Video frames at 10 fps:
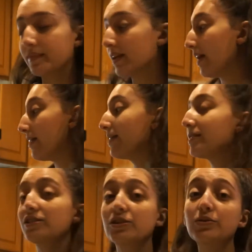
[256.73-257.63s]
And then
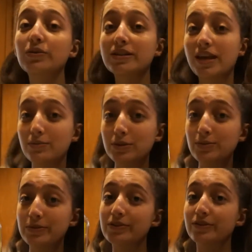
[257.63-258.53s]
it's 2
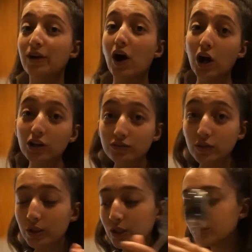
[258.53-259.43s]
tablespoons of olive
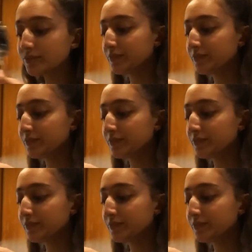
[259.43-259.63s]
oil.